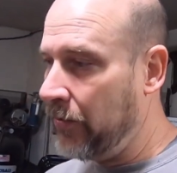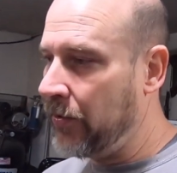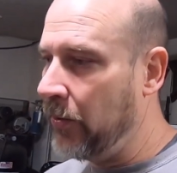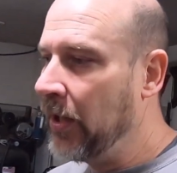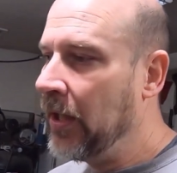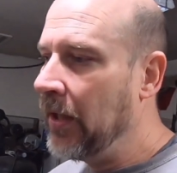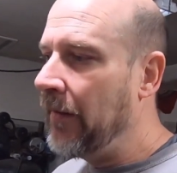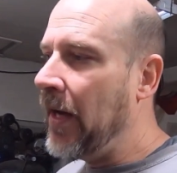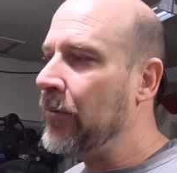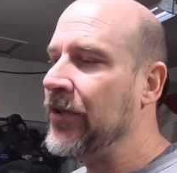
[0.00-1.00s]
So
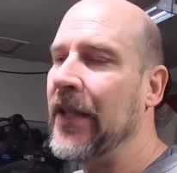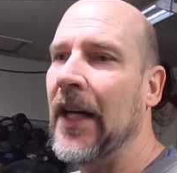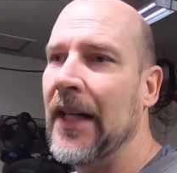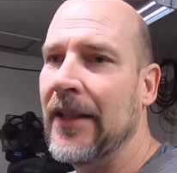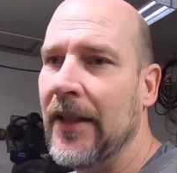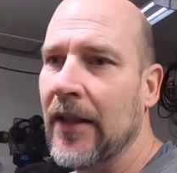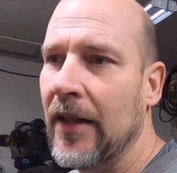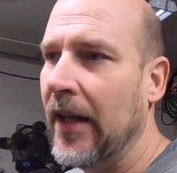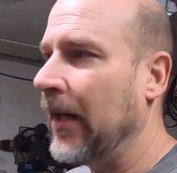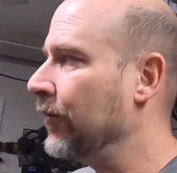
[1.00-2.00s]
that was the
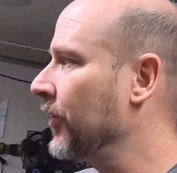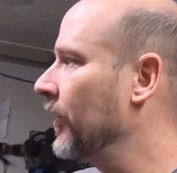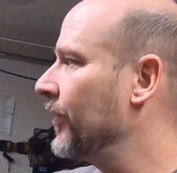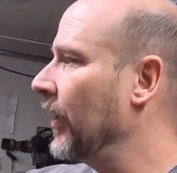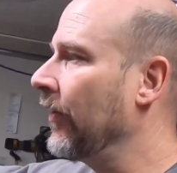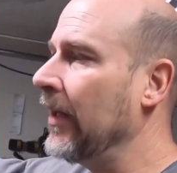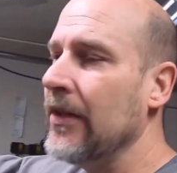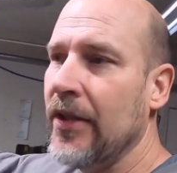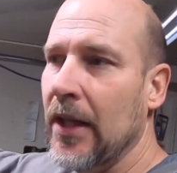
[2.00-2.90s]
idea, and I was going to sell this,